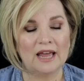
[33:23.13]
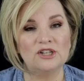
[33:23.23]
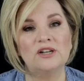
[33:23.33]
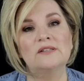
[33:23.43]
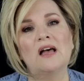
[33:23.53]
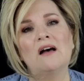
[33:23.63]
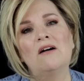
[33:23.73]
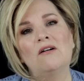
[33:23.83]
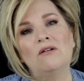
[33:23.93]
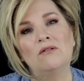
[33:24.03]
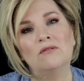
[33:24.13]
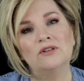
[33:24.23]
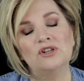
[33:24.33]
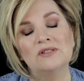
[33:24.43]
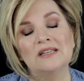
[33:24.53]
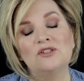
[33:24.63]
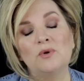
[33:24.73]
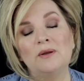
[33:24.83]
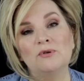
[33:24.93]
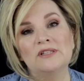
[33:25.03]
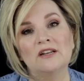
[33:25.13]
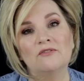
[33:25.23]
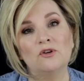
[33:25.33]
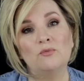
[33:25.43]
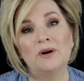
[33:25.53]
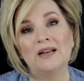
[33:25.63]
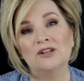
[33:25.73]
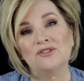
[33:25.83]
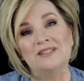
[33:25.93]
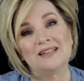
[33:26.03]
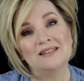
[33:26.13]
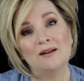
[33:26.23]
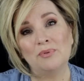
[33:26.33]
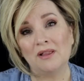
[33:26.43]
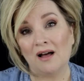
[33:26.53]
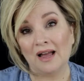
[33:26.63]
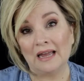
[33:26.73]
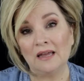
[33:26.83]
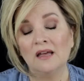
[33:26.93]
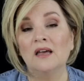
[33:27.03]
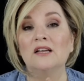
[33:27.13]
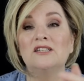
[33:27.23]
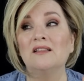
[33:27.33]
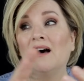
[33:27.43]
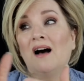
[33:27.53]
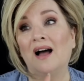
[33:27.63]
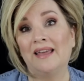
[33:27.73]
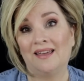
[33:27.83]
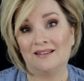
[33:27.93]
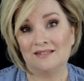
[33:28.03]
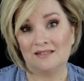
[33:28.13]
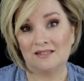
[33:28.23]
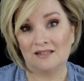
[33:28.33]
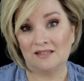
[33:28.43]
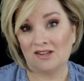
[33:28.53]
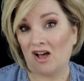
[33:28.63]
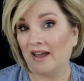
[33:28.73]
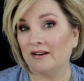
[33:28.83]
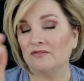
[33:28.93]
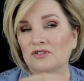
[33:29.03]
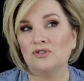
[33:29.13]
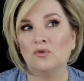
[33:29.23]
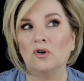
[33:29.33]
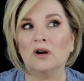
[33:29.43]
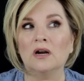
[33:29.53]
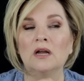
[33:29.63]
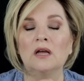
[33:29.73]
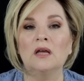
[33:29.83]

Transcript: And she goes, oh, she goes, this 20% off coupon actually doesn't apply to the high end side of the store.